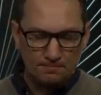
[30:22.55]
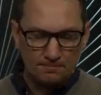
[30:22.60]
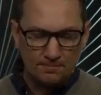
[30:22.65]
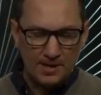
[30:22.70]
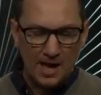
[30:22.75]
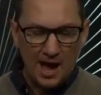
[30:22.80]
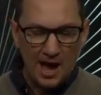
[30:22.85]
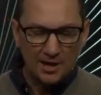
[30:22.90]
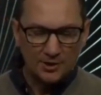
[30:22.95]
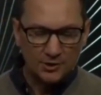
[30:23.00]

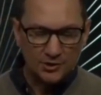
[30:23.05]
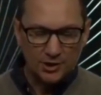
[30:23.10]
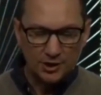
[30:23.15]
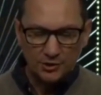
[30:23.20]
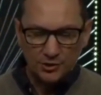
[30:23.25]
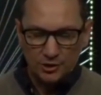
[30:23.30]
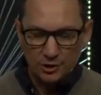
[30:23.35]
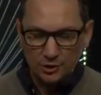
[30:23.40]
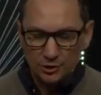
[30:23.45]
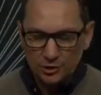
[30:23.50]
Acts
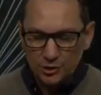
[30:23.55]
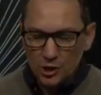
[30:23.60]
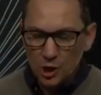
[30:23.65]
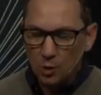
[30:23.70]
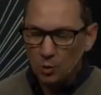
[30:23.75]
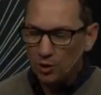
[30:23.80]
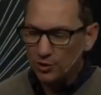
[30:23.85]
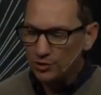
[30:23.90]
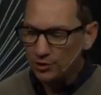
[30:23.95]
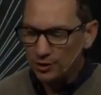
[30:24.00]
says there is
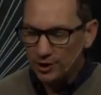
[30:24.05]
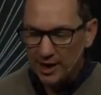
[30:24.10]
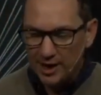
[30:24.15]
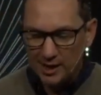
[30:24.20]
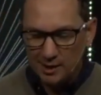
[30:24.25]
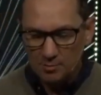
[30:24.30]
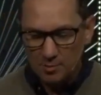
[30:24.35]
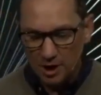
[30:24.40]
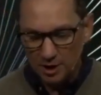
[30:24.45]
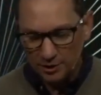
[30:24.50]
no other
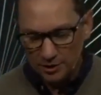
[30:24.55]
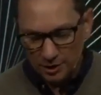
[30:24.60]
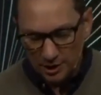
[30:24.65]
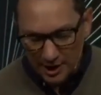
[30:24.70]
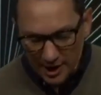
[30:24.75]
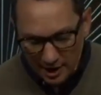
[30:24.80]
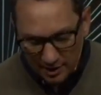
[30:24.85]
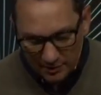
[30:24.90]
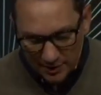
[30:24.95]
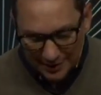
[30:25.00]
name under
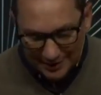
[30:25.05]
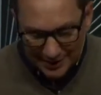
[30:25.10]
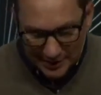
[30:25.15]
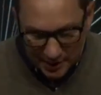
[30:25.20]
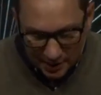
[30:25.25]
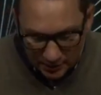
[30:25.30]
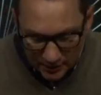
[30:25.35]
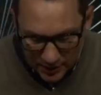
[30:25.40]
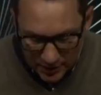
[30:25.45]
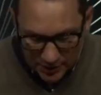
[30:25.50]
heaven
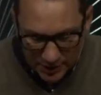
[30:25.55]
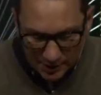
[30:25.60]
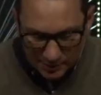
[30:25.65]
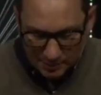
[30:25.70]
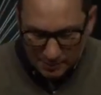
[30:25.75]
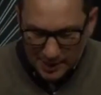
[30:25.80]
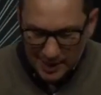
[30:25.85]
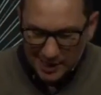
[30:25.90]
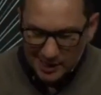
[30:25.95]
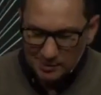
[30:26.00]
given to
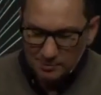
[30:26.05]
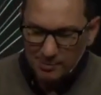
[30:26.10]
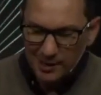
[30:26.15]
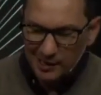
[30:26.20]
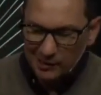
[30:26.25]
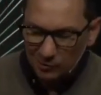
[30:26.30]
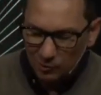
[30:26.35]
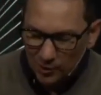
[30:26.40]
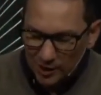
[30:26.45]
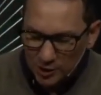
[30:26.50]
men
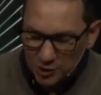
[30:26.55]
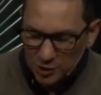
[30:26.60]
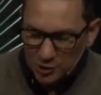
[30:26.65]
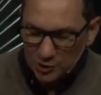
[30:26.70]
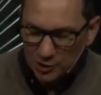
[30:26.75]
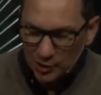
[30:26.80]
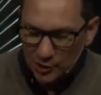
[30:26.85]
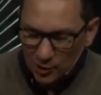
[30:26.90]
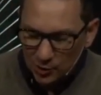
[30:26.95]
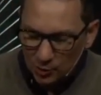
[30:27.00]
by which
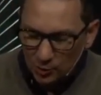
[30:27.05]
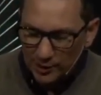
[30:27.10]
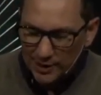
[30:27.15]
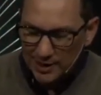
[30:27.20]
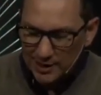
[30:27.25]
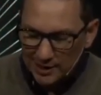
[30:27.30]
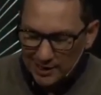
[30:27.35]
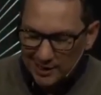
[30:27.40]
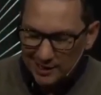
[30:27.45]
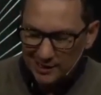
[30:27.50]
we
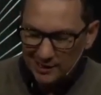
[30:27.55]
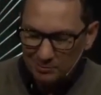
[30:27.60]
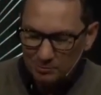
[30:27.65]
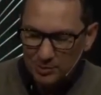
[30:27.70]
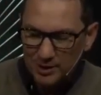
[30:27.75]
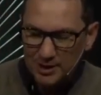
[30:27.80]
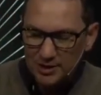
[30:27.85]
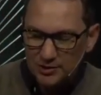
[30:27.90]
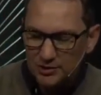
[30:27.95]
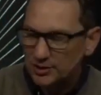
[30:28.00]
can
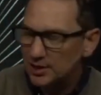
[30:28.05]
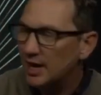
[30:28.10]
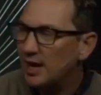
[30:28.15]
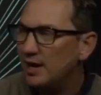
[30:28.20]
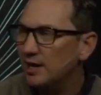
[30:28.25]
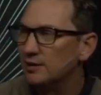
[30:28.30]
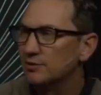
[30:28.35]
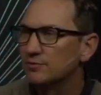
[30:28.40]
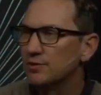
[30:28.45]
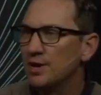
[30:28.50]
be
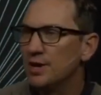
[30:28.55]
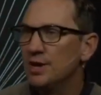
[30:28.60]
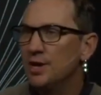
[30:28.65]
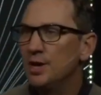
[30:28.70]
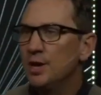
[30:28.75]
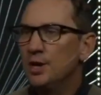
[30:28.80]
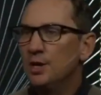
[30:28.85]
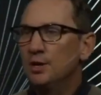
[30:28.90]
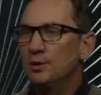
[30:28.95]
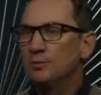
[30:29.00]
saved.
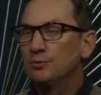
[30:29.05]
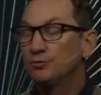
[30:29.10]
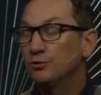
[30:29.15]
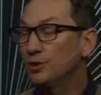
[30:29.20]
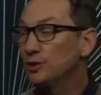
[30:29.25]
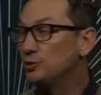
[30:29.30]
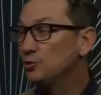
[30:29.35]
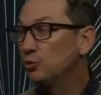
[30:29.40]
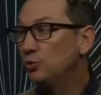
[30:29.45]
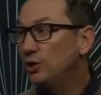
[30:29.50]
But
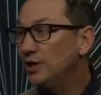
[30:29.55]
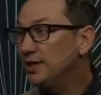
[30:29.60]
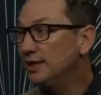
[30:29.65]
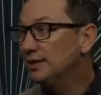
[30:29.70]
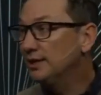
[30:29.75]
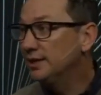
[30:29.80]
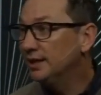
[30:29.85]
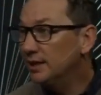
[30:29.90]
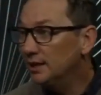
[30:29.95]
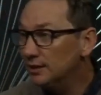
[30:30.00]
friends, we
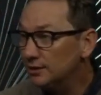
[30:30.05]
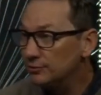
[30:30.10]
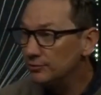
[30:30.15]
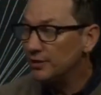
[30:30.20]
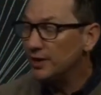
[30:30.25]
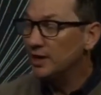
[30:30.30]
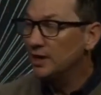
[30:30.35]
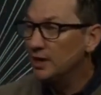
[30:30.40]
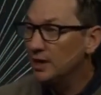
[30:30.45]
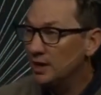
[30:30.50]
live
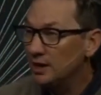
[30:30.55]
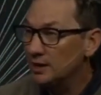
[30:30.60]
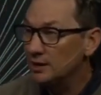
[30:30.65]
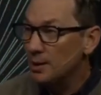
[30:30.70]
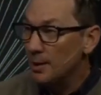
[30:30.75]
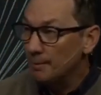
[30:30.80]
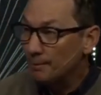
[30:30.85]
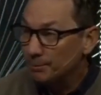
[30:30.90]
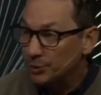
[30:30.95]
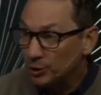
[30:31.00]
in a
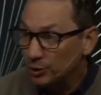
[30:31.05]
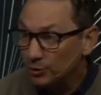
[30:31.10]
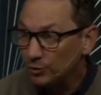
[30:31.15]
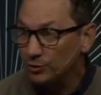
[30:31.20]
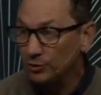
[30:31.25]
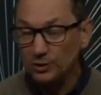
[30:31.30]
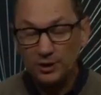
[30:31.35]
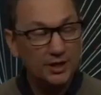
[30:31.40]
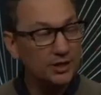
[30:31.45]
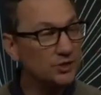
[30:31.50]

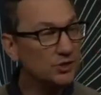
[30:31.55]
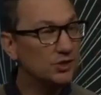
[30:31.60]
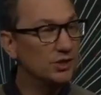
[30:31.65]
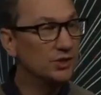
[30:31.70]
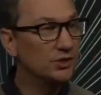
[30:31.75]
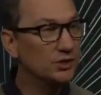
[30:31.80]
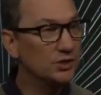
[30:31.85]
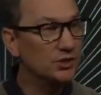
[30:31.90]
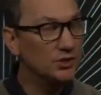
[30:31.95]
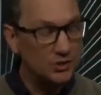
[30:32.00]

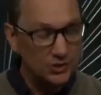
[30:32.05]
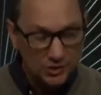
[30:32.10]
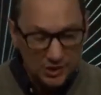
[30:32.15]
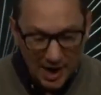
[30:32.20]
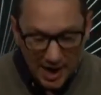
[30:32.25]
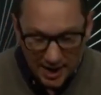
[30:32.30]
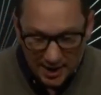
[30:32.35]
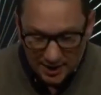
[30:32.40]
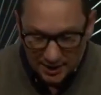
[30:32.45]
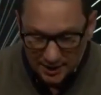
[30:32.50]
pluralistic
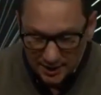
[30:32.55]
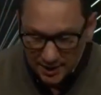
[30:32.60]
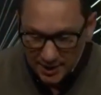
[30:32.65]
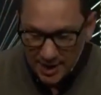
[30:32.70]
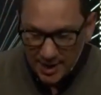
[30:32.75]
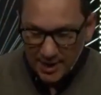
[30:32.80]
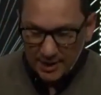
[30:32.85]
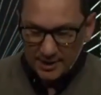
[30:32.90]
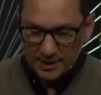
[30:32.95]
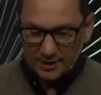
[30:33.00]
society
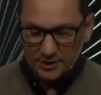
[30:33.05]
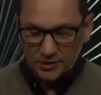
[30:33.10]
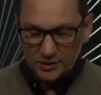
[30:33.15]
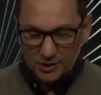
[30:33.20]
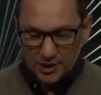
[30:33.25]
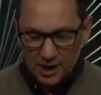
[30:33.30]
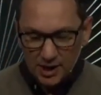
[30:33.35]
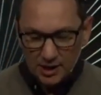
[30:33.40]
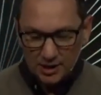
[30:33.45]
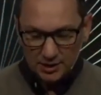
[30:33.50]
that
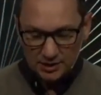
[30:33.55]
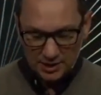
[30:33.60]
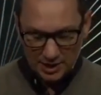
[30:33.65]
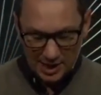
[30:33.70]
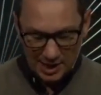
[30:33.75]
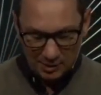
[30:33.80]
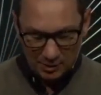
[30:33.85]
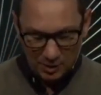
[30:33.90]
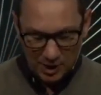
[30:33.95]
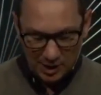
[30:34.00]
says,
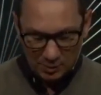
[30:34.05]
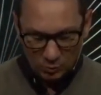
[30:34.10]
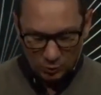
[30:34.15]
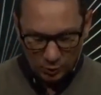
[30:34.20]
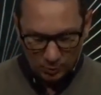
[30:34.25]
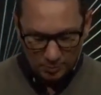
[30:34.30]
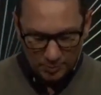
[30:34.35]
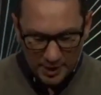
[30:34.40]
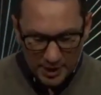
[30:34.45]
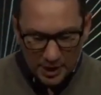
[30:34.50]
and, and we're
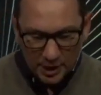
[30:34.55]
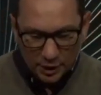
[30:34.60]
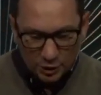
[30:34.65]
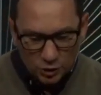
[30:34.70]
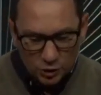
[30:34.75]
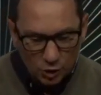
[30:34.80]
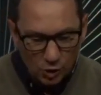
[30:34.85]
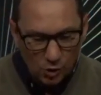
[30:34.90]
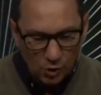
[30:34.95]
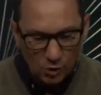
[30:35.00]
being
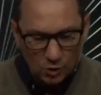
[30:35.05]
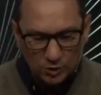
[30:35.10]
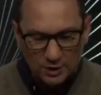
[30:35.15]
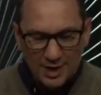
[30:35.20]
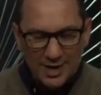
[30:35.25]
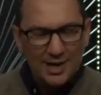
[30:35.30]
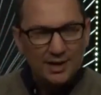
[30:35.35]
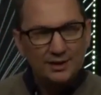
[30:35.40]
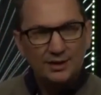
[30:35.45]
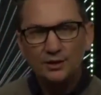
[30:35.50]
told,
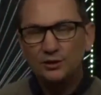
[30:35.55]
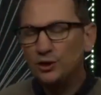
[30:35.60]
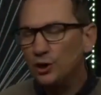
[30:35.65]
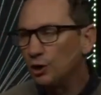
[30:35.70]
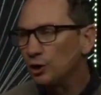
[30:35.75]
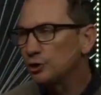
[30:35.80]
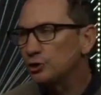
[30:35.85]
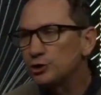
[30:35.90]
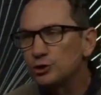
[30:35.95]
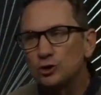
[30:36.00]
that there
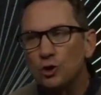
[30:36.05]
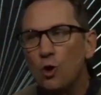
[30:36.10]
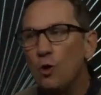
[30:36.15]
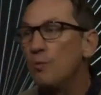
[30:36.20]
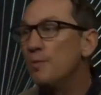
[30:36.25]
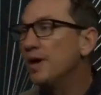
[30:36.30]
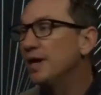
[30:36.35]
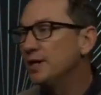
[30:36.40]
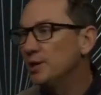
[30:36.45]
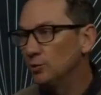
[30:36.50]
are so
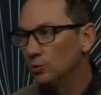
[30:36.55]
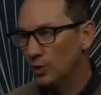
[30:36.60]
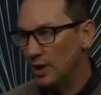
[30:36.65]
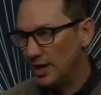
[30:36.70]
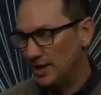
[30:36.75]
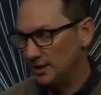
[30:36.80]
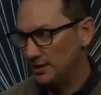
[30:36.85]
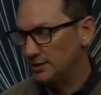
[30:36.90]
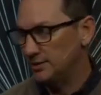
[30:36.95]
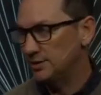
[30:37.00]
many
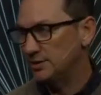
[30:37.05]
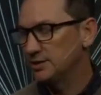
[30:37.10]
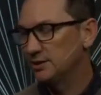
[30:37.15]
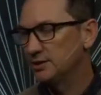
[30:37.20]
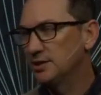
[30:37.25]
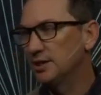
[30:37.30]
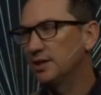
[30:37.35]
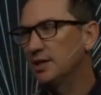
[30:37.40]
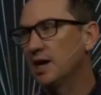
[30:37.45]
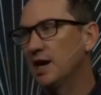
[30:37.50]
ways
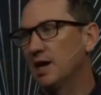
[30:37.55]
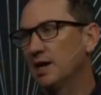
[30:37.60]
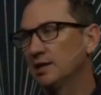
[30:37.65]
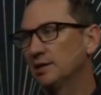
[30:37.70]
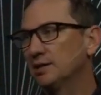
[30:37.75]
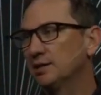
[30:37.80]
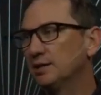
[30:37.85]
to God.